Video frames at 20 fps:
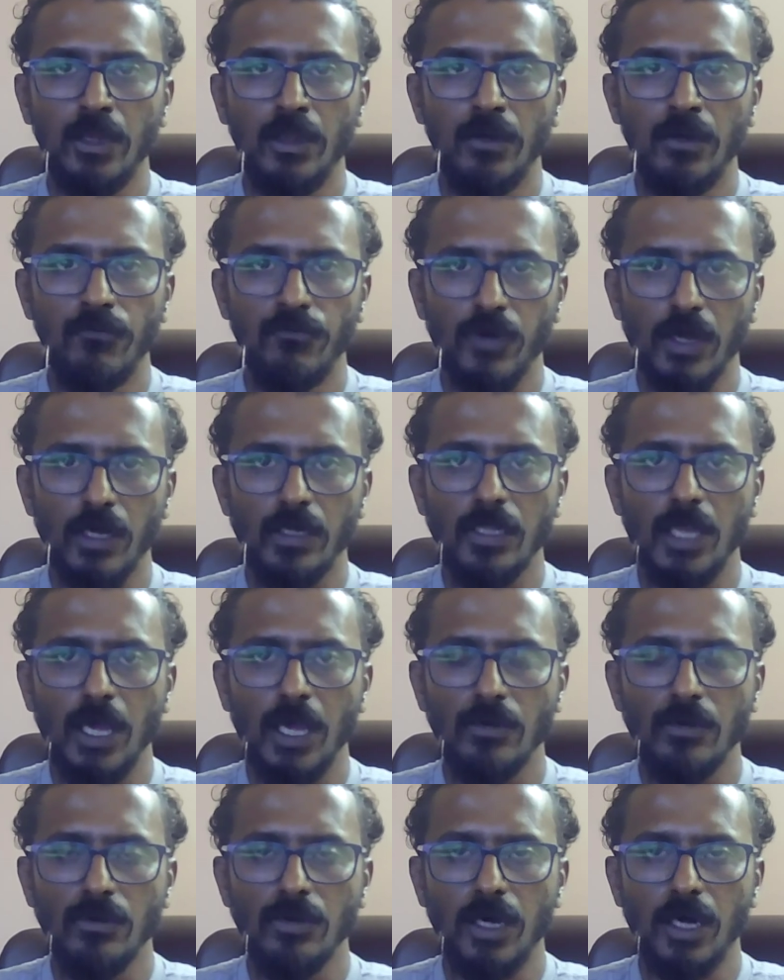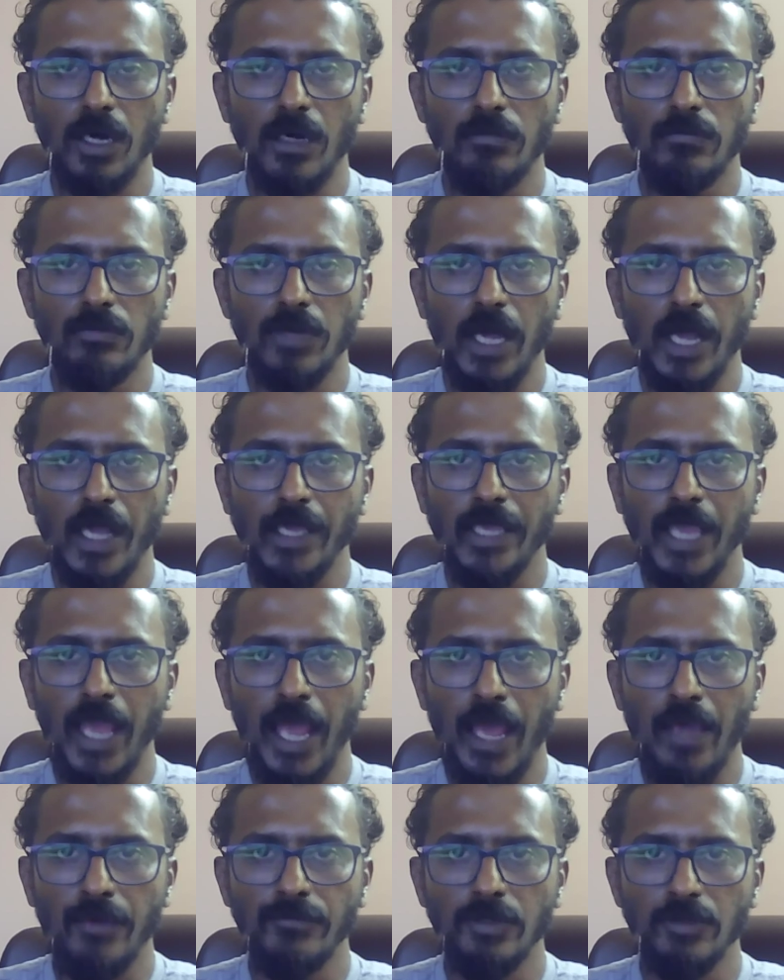for now i
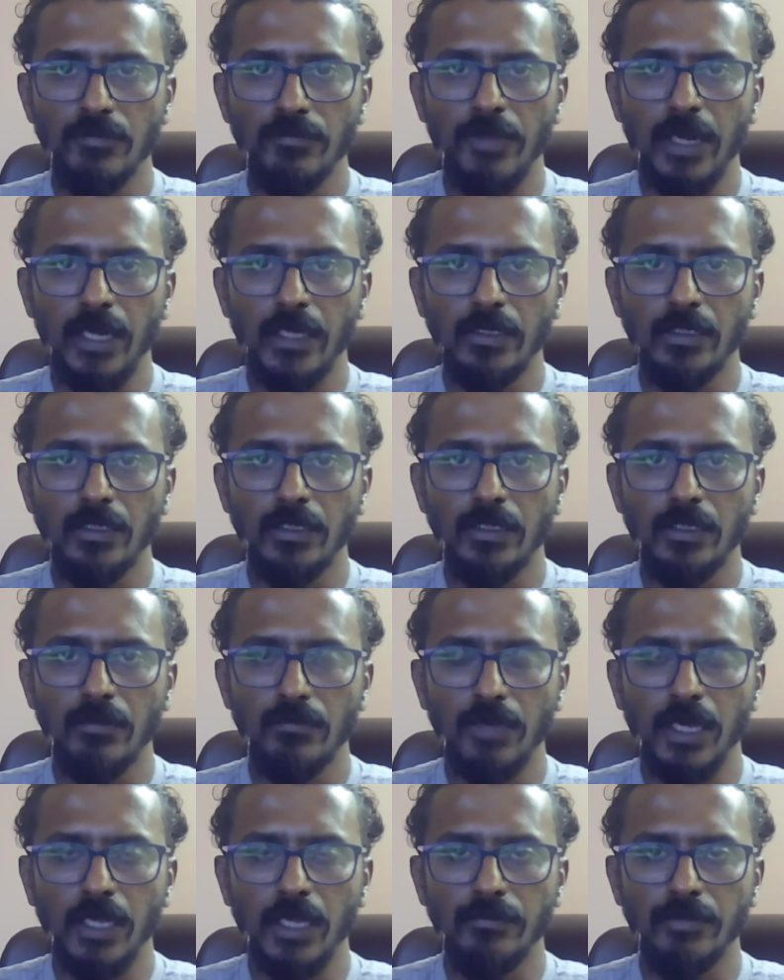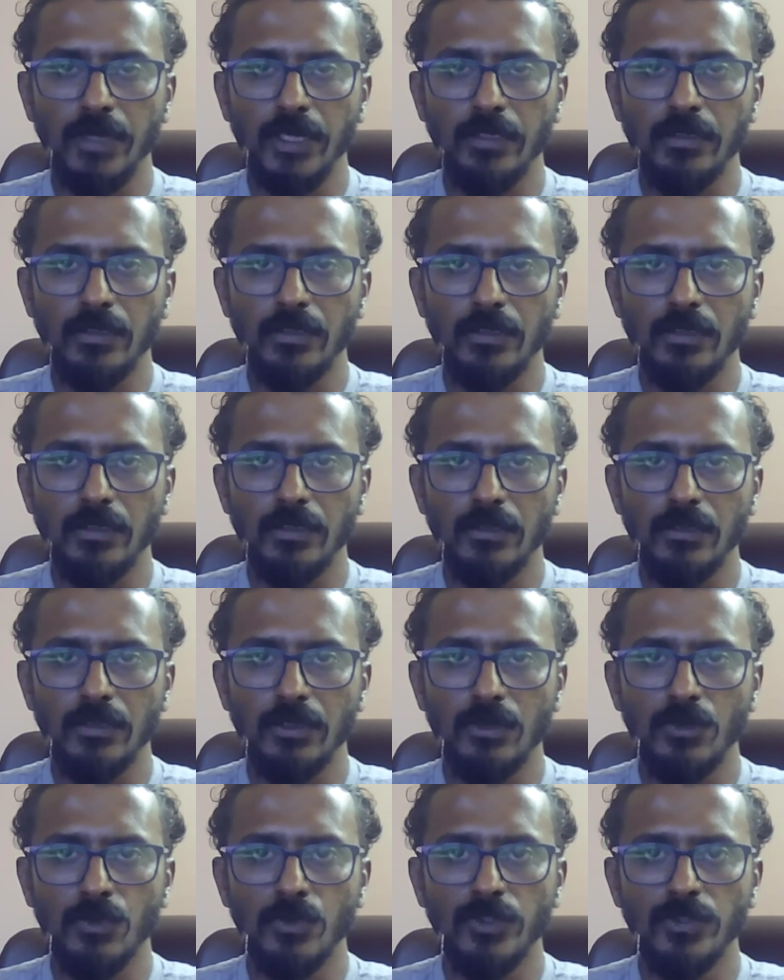have a mentor my
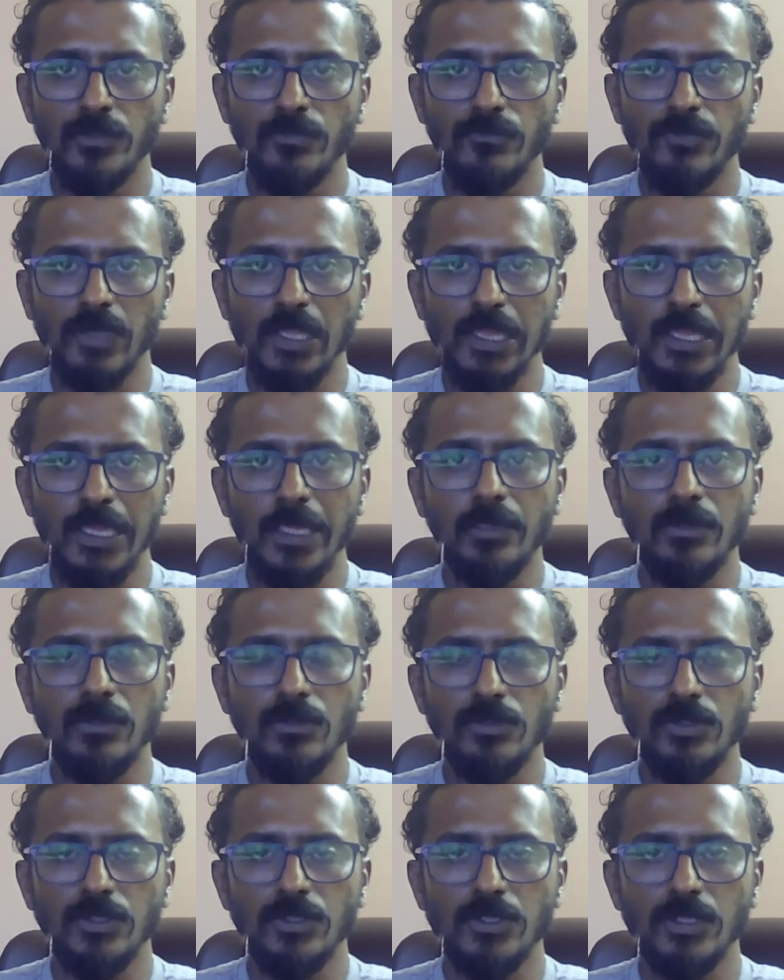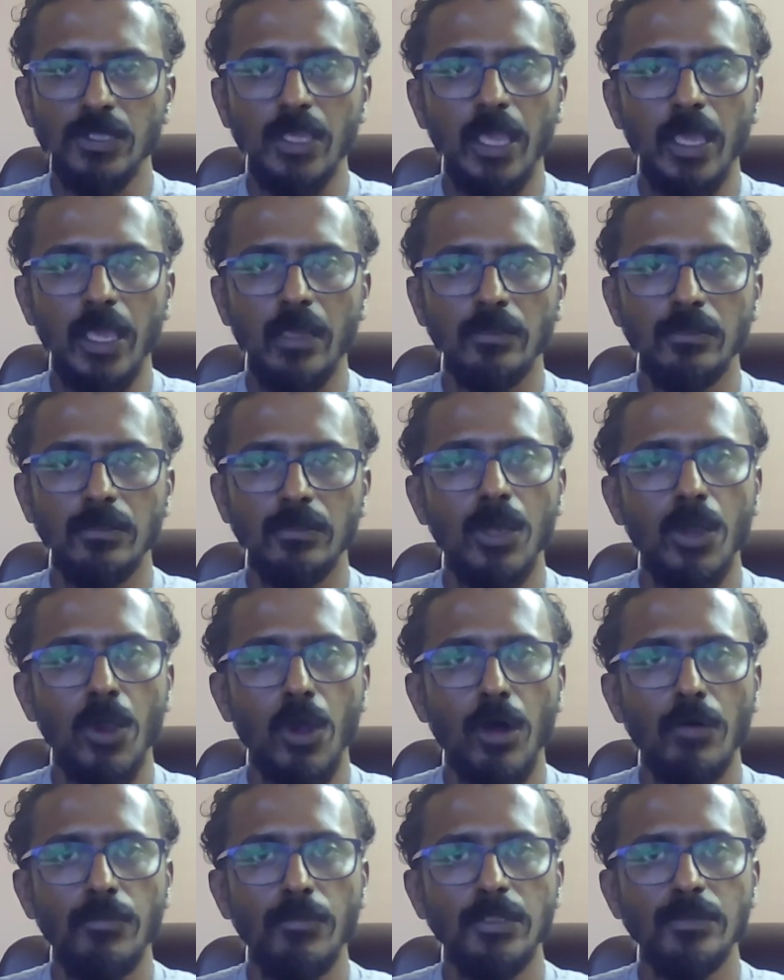mentor who is willing to share the
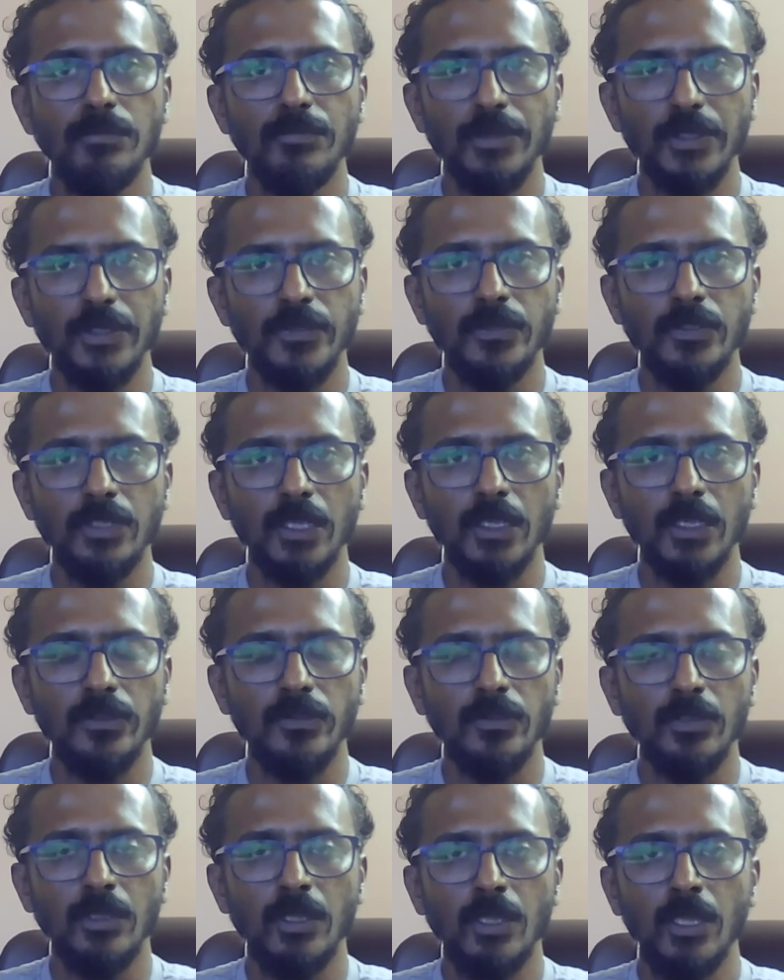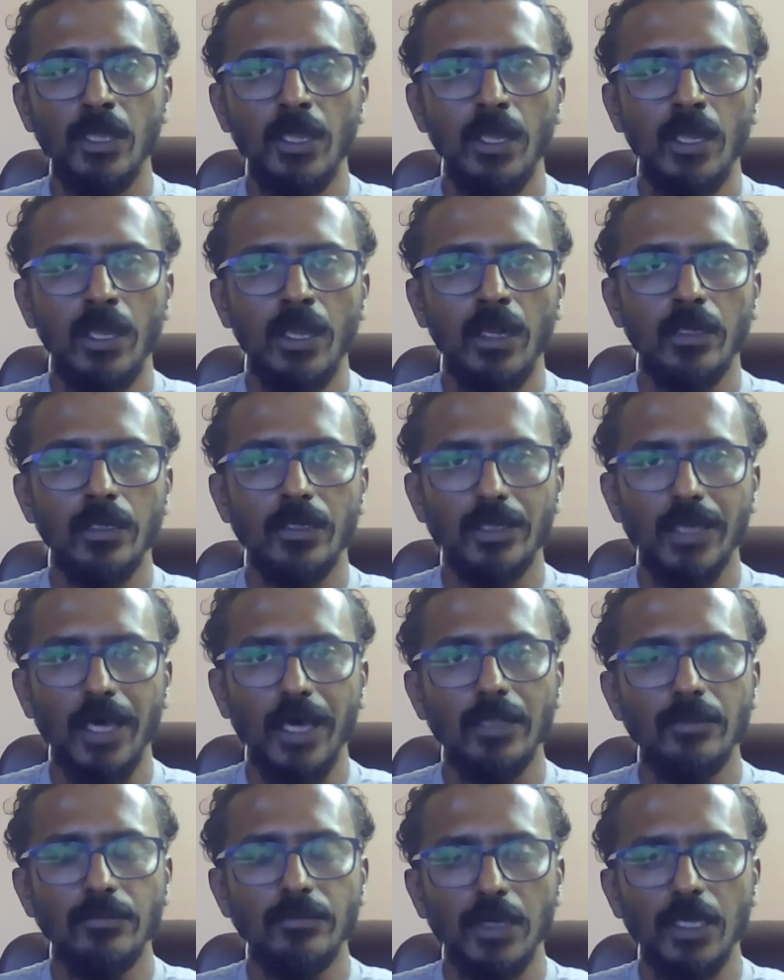common mistakes
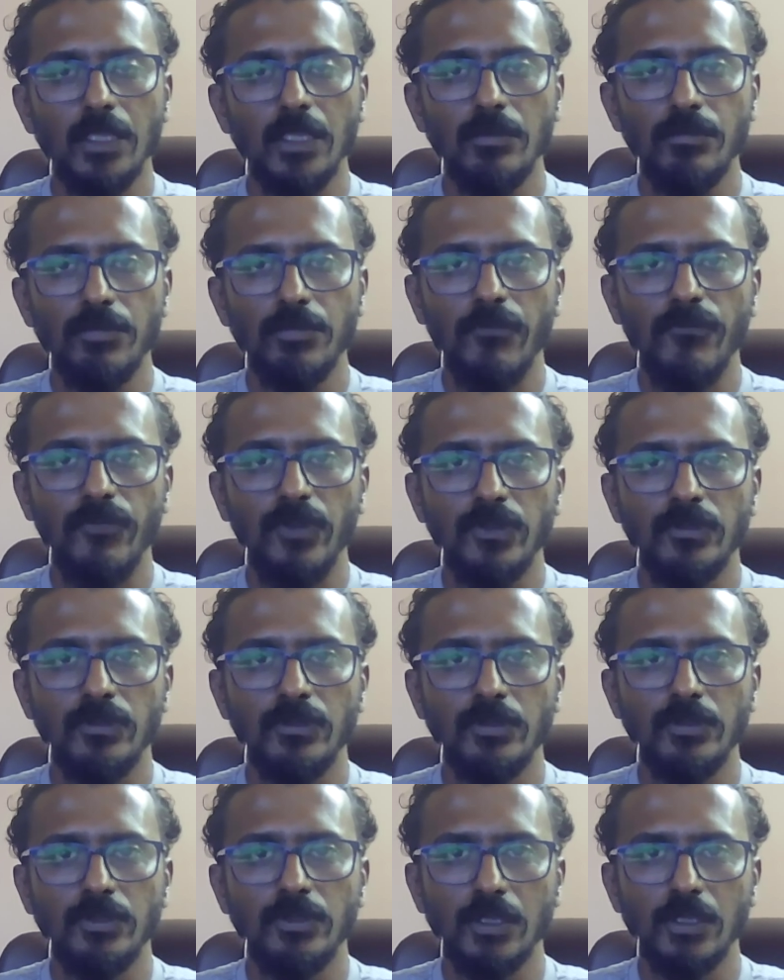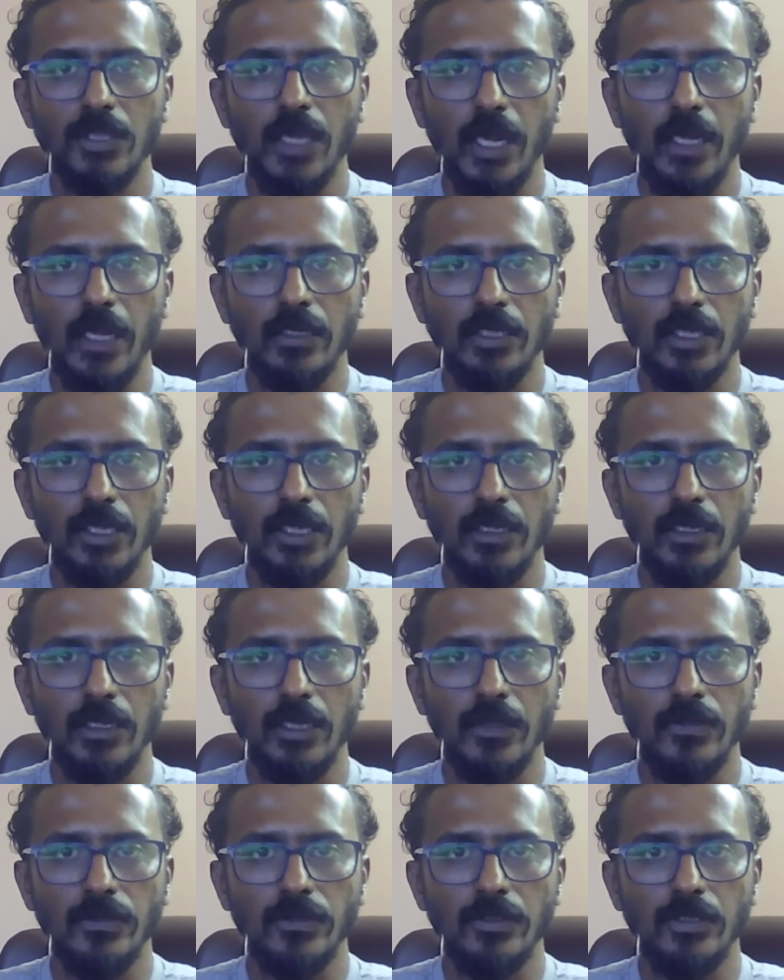done by the professionals in the IT
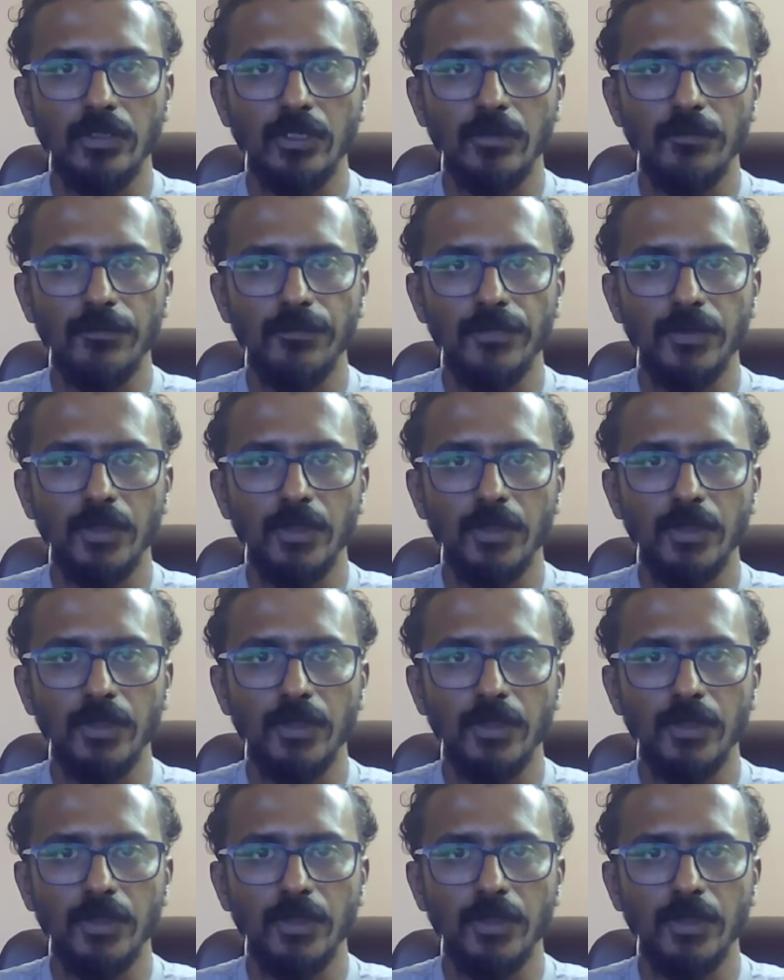industry.